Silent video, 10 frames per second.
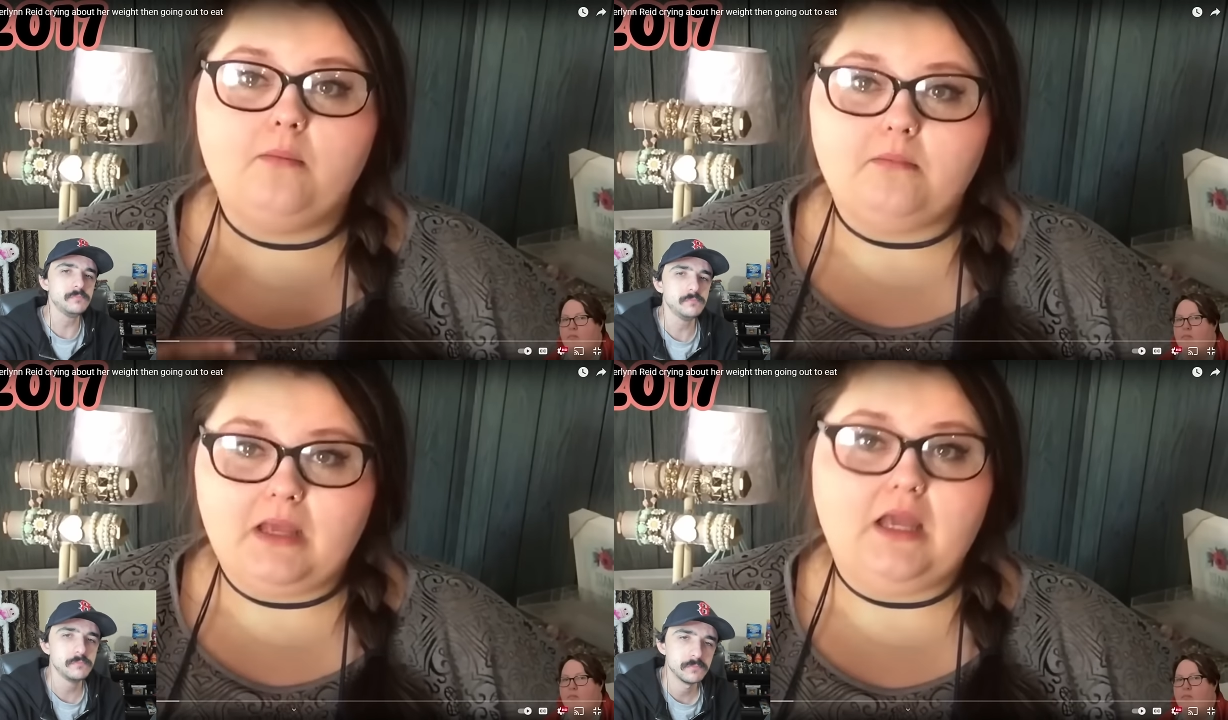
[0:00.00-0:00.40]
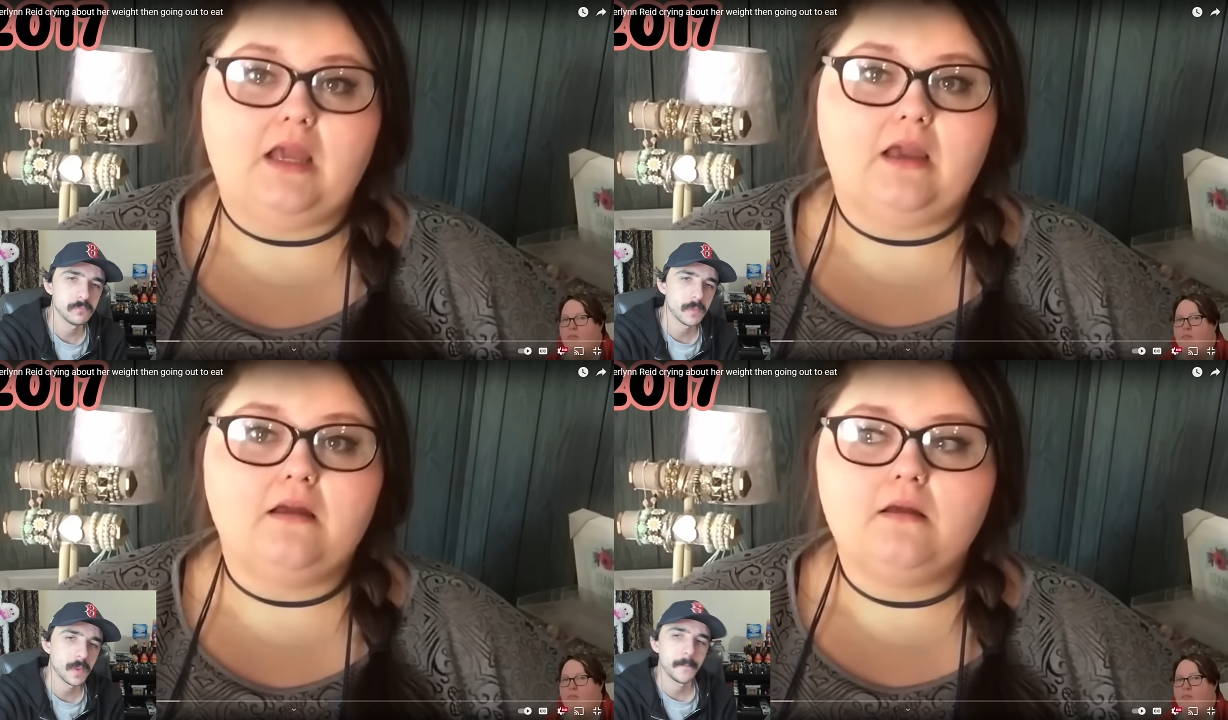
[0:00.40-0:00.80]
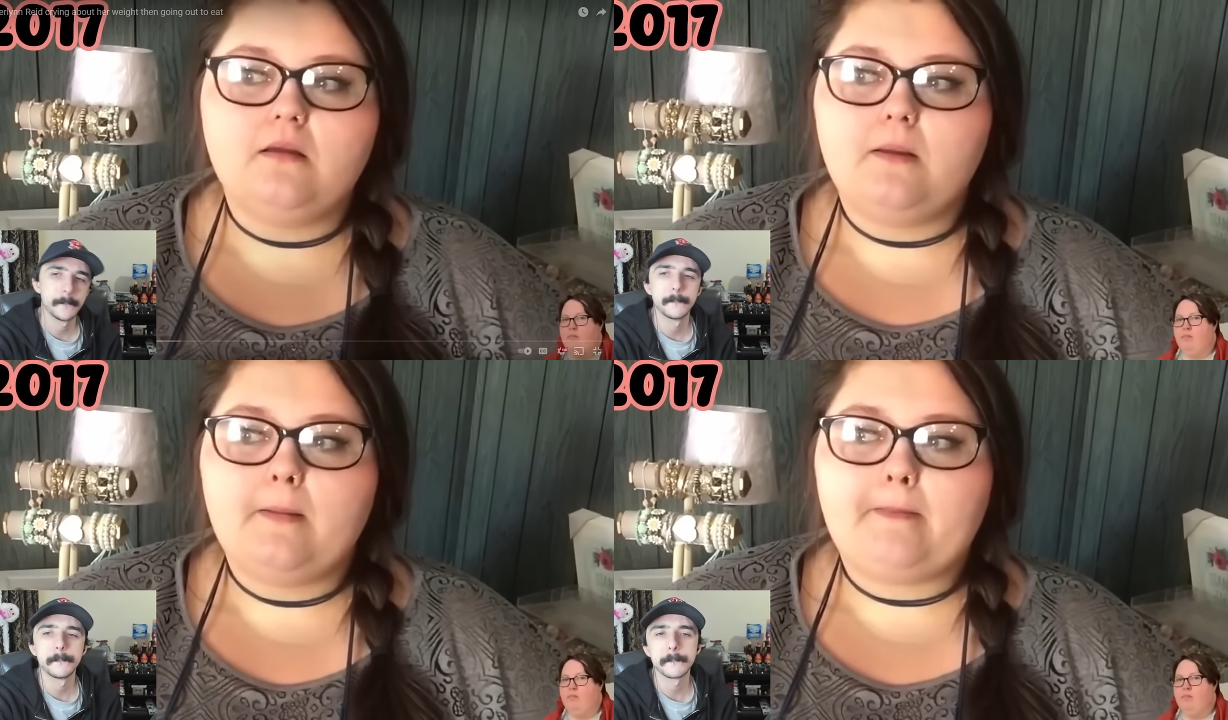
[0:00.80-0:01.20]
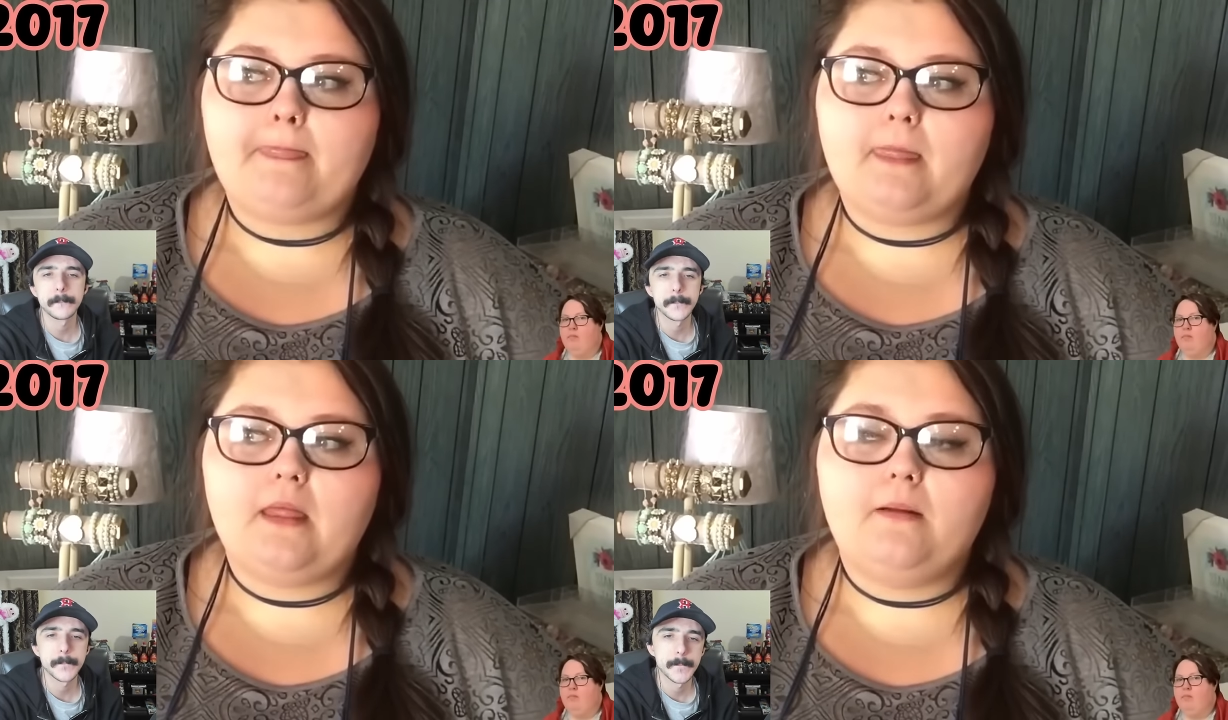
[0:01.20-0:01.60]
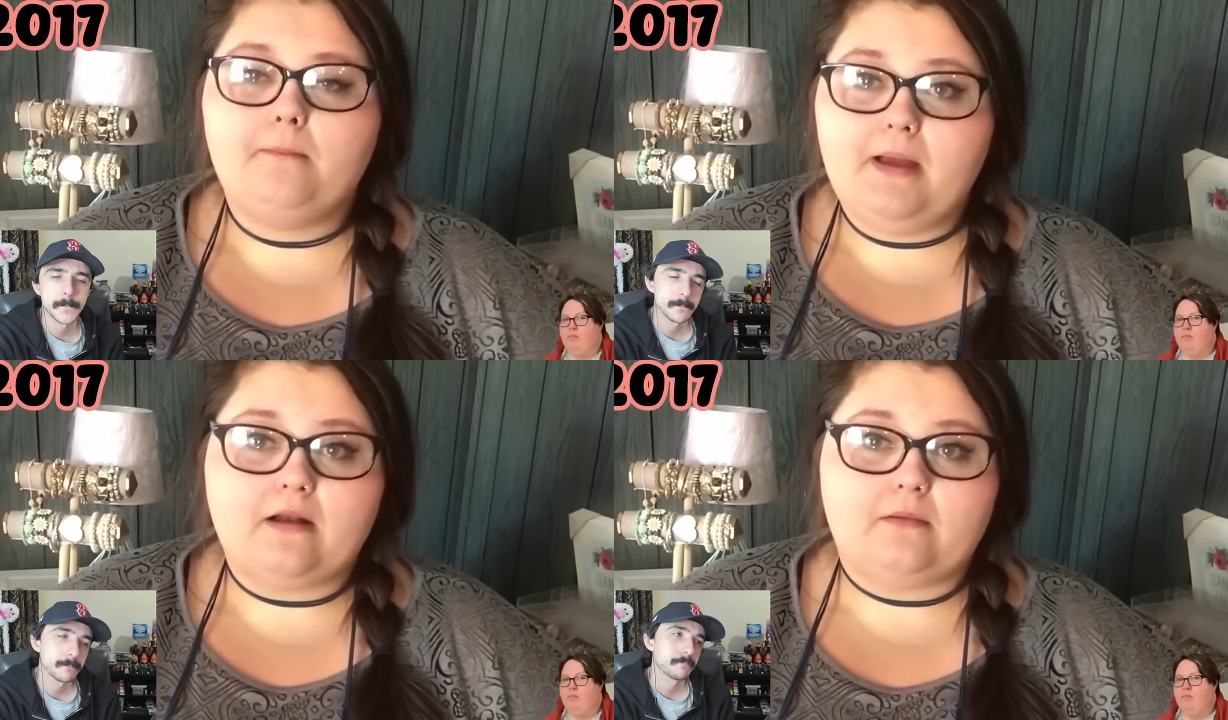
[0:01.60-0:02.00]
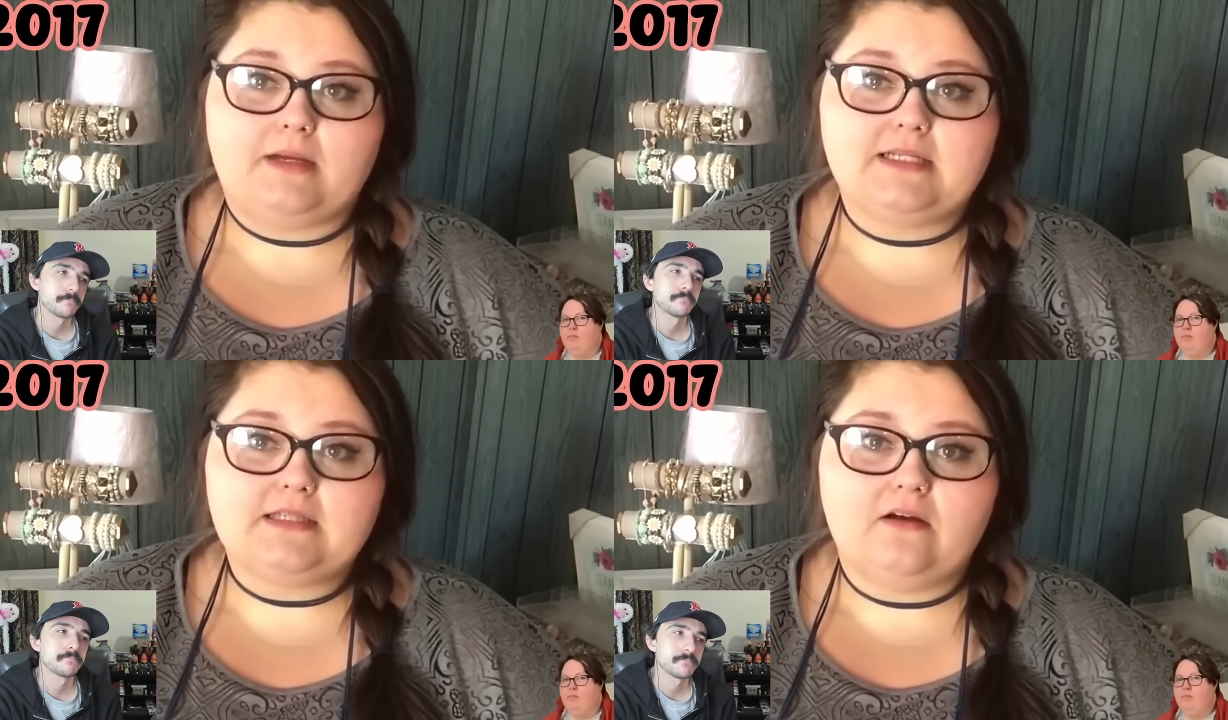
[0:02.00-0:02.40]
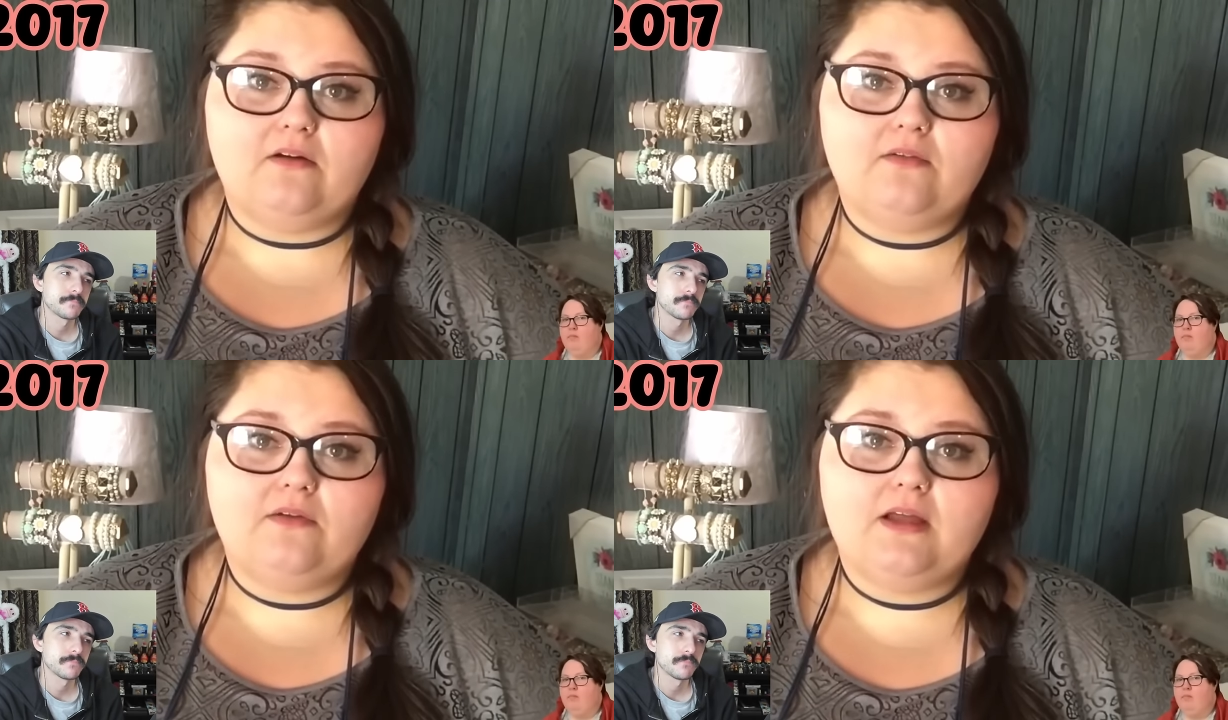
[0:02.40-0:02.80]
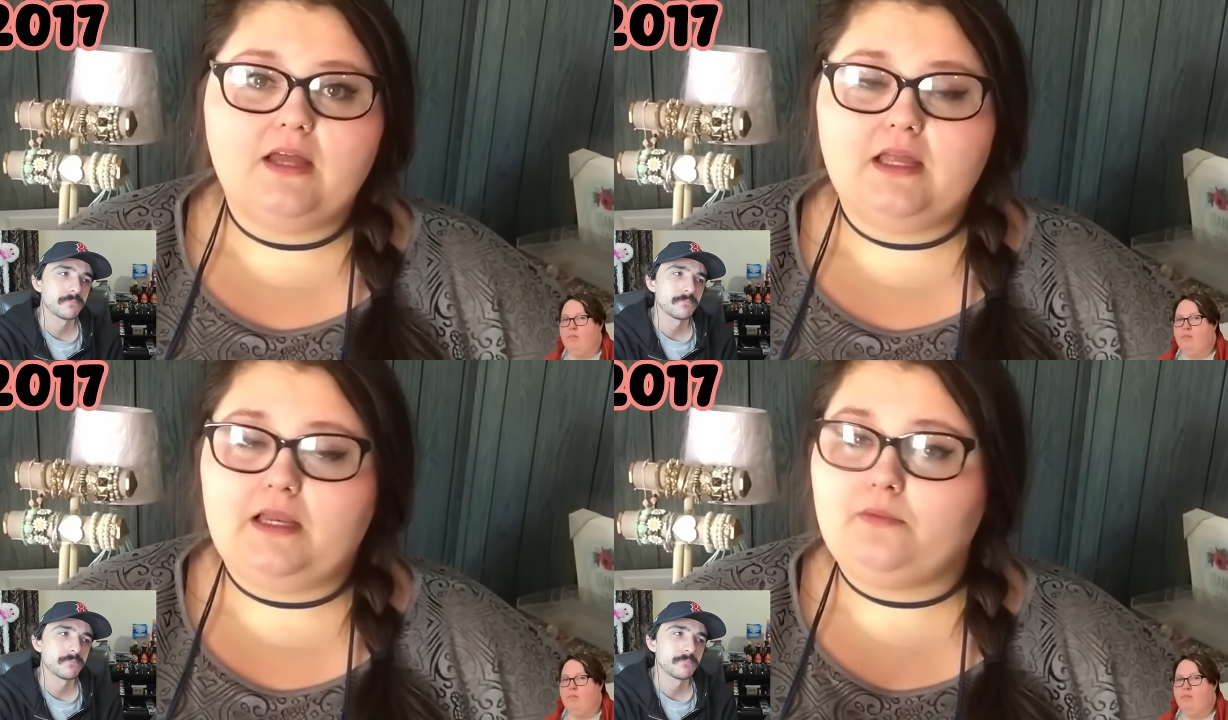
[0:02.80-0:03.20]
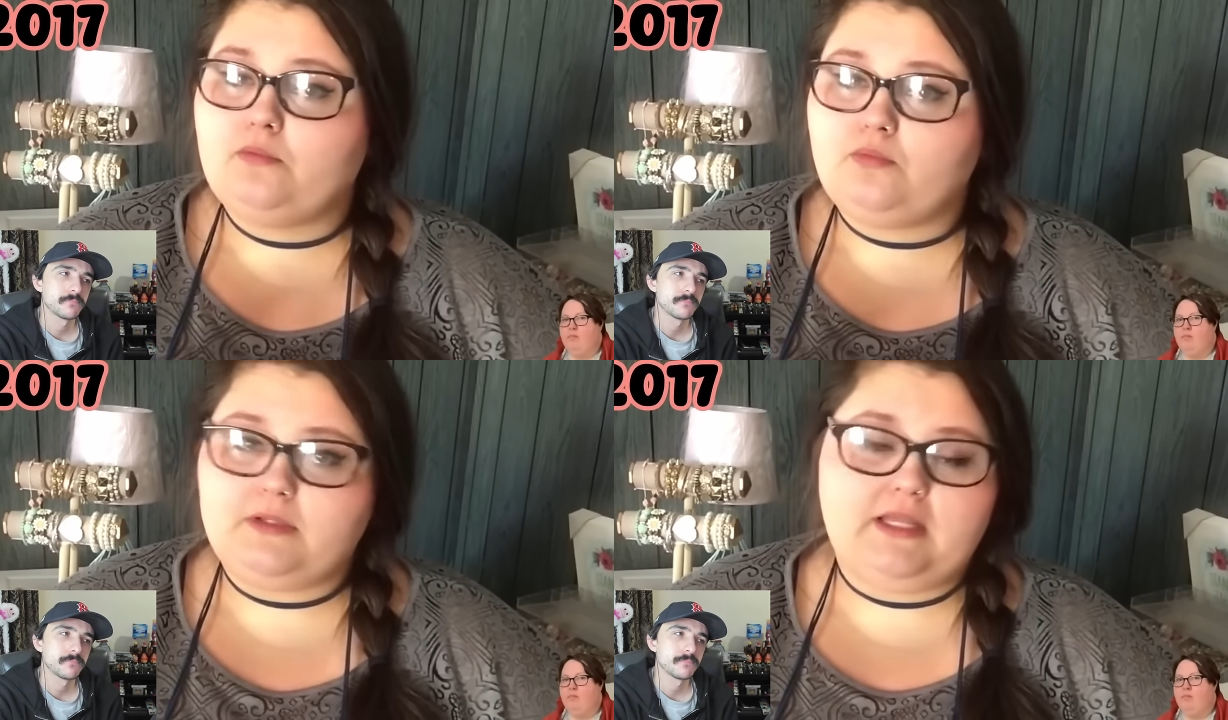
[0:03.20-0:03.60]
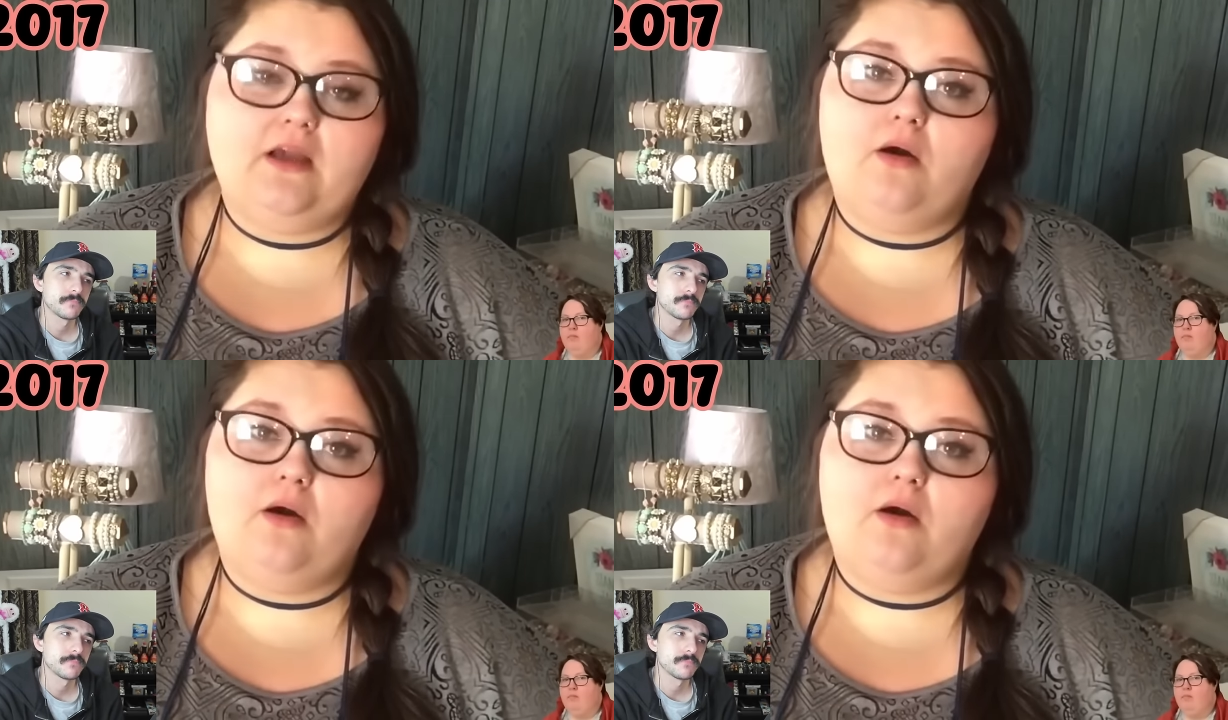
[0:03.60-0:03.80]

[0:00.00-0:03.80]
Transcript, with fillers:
Speaker 1: me better myself, and I really